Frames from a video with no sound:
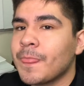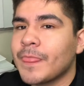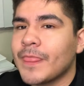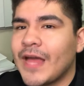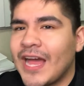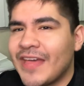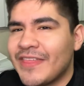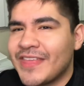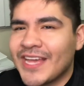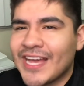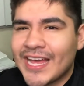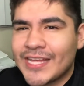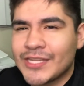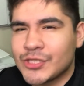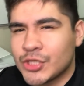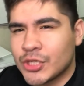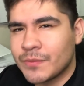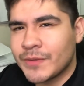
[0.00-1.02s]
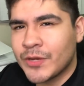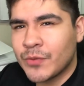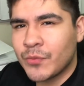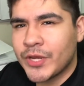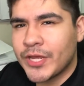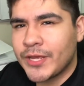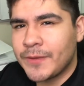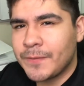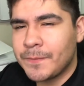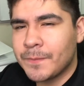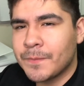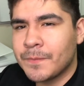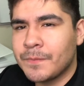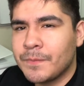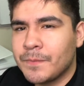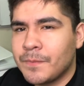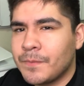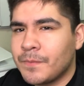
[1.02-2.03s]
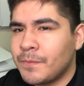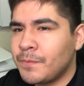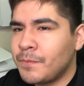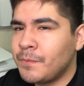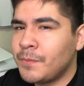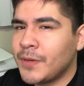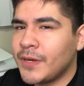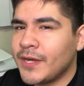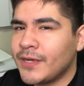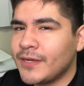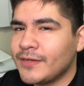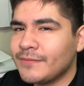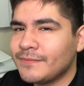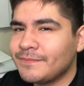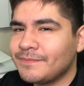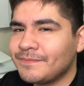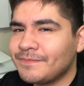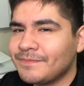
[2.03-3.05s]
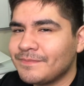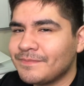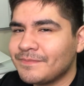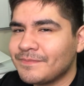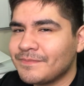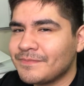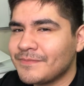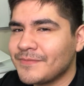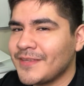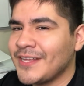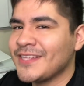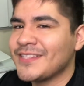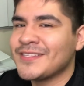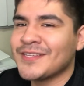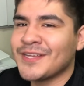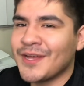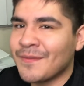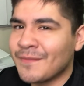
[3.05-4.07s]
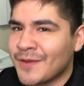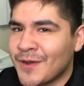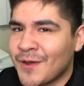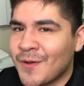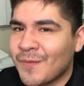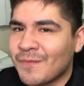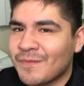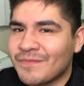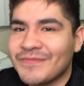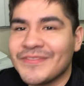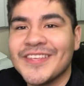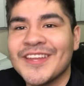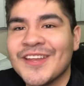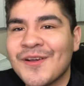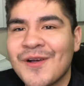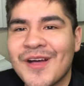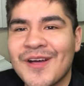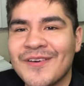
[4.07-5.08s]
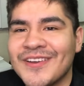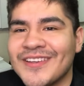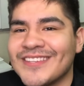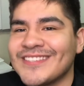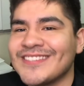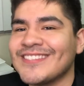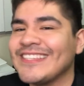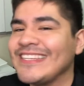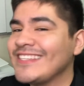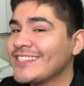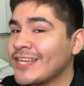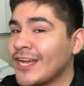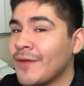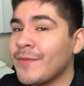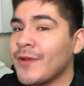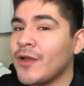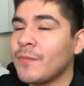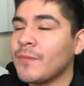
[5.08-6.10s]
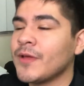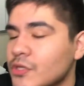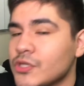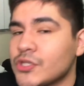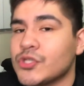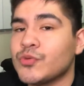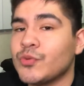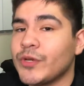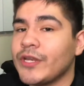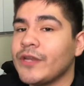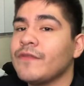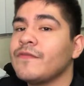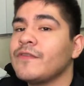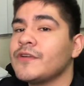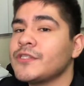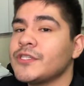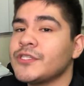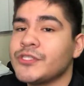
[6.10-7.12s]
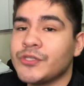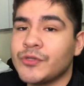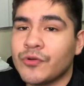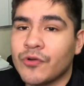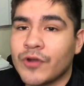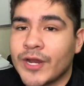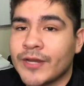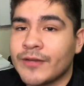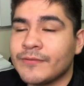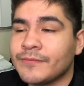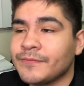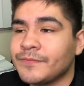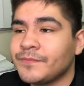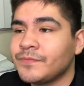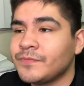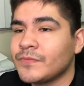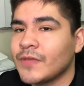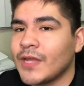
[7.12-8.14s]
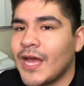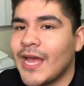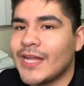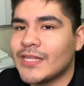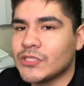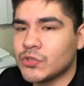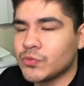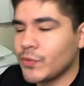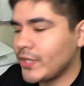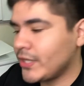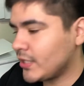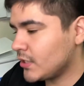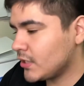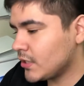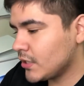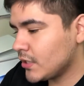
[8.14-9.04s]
I think I had Germany winning it, but it's coming up. You know how it is. It's coming up. Sweden versus Ukraine. I had Sweden.